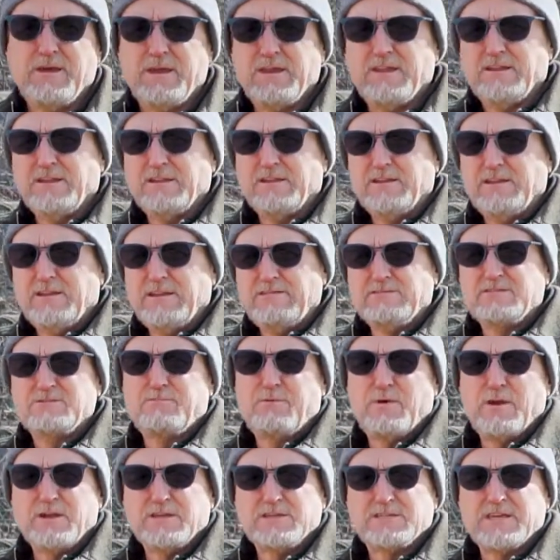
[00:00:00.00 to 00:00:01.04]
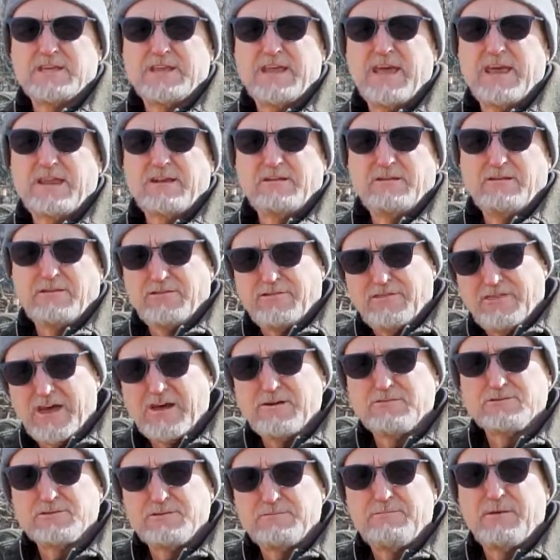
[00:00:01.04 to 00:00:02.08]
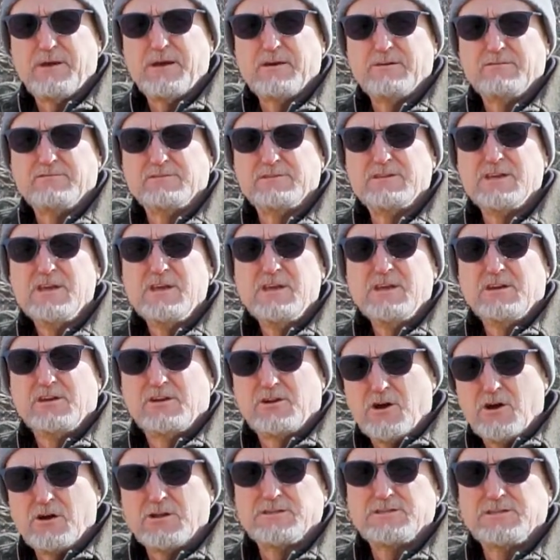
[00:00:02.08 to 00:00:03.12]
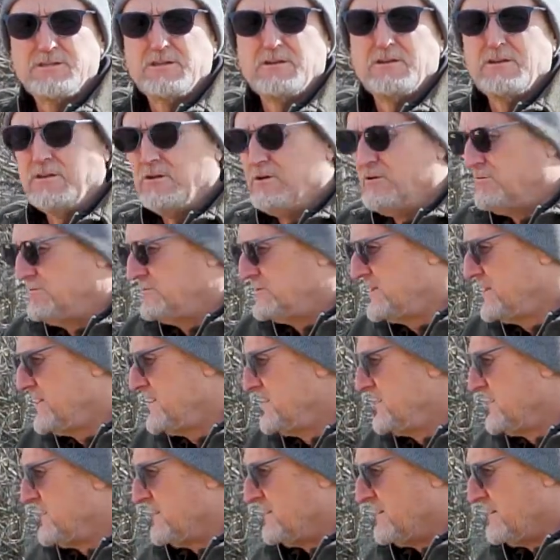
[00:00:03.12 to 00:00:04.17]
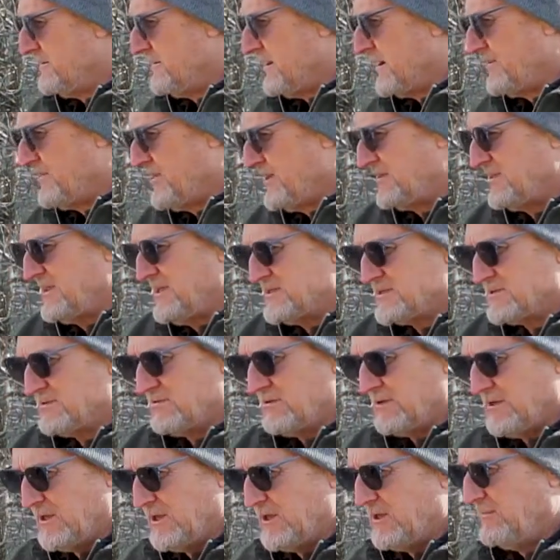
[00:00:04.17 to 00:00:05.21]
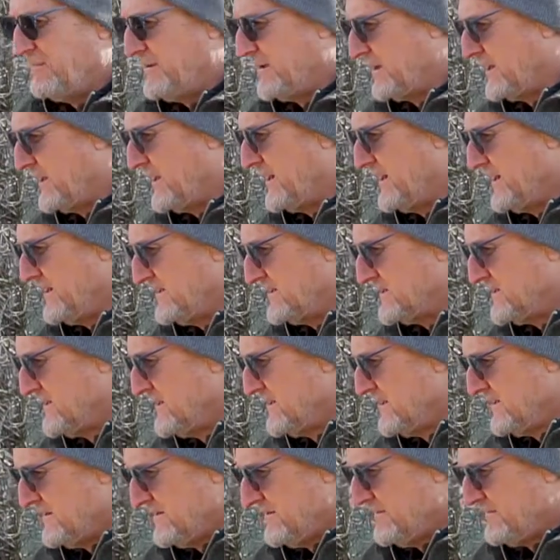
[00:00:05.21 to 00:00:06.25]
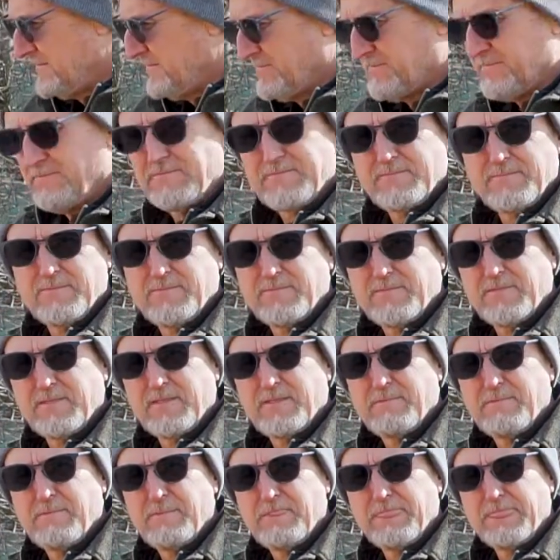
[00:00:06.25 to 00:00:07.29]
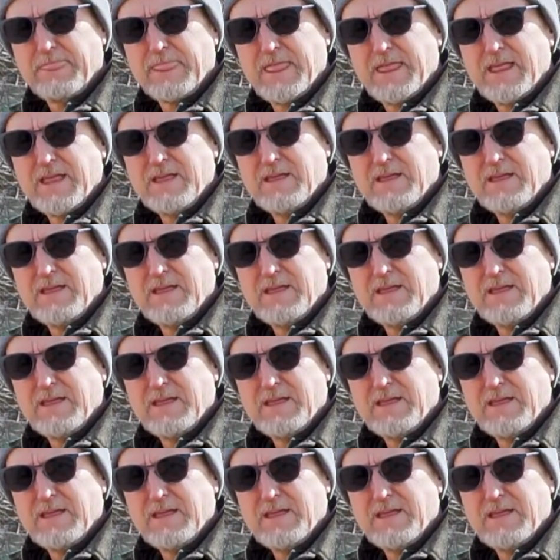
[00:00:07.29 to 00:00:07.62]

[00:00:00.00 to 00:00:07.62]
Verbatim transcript: made leaf springs that handle a thousand pound constant load. Um, I think these are a little bit light. Are your airbags uh, airlift?